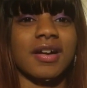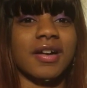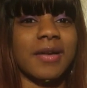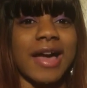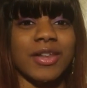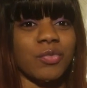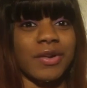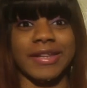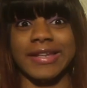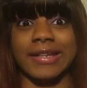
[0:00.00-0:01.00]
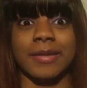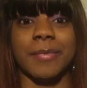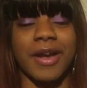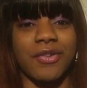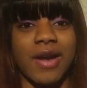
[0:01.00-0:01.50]
I didn't want any
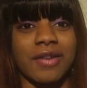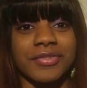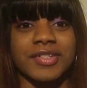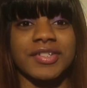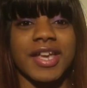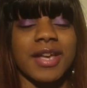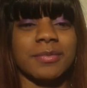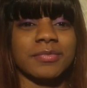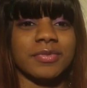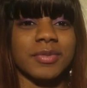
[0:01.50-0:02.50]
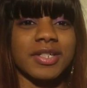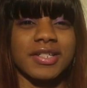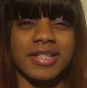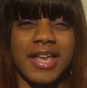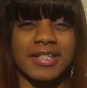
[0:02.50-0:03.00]
of my hair out this time,
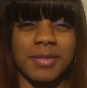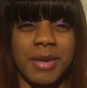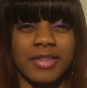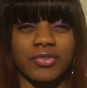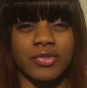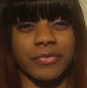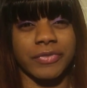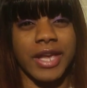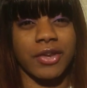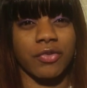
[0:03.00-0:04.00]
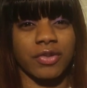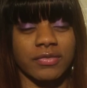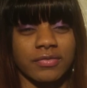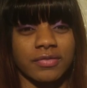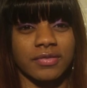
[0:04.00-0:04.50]
because last time I had to use the flat
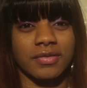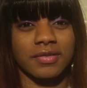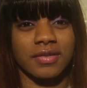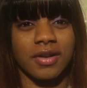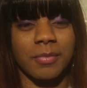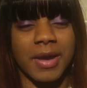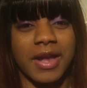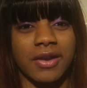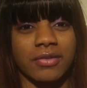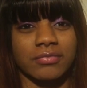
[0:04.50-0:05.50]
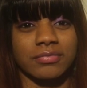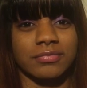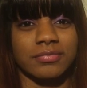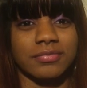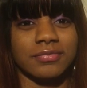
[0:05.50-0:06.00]
iron on my hair,
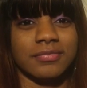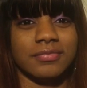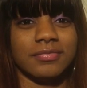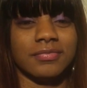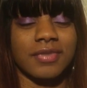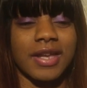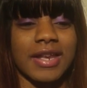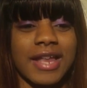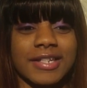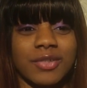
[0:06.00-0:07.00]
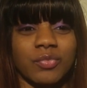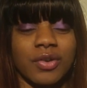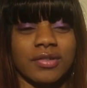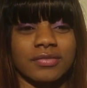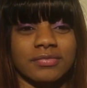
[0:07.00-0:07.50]
and I didn't
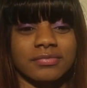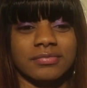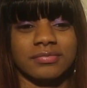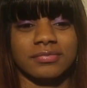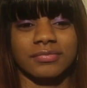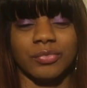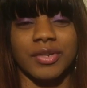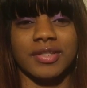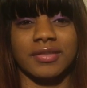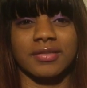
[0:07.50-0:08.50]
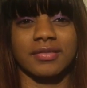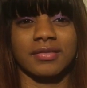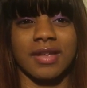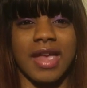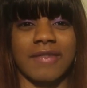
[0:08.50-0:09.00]
want to
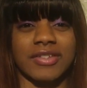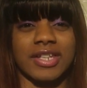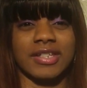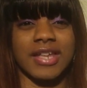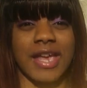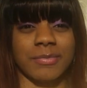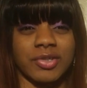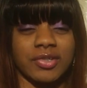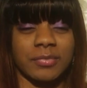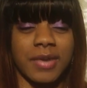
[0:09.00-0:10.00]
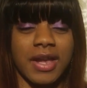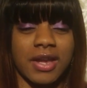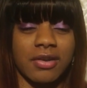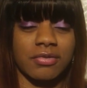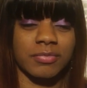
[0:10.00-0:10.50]
risk having heat damage to my
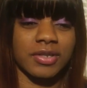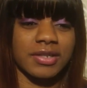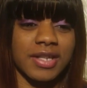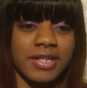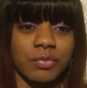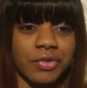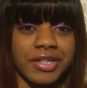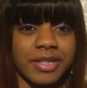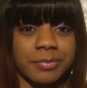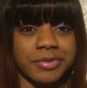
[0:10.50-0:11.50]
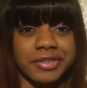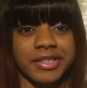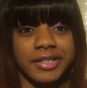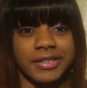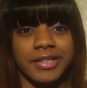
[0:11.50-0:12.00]
hair because I didn't want to keep
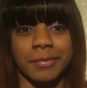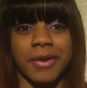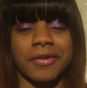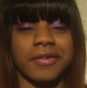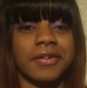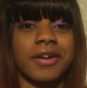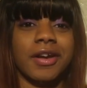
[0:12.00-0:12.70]
putting heat in my hair.